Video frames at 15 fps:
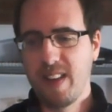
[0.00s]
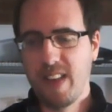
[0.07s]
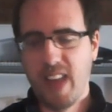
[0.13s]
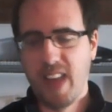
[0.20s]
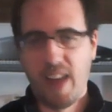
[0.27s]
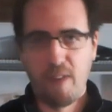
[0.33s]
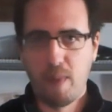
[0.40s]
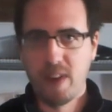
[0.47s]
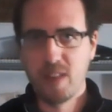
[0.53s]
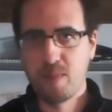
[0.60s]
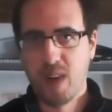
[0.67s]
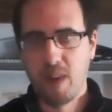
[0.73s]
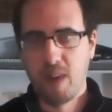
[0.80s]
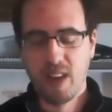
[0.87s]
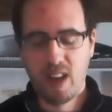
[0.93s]
everybody's
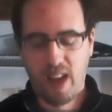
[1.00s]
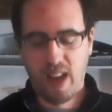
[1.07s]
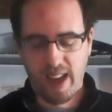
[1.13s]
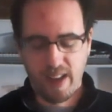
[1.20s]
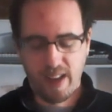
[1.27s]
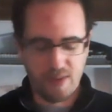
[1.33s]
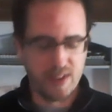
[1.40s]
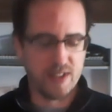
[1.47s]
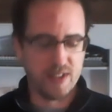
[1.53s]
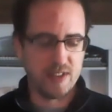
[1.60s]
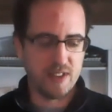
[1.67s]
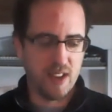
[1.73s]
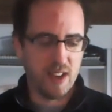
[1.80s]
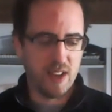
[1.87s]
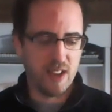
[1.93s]
probably going to have is,
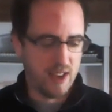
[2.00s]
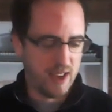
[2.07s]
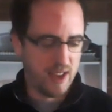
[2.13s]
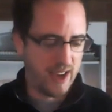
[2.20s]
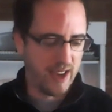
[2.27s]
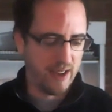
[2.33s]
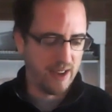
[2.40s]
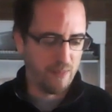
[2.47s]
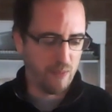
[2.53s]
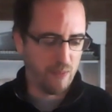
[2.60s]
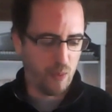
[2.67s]
um,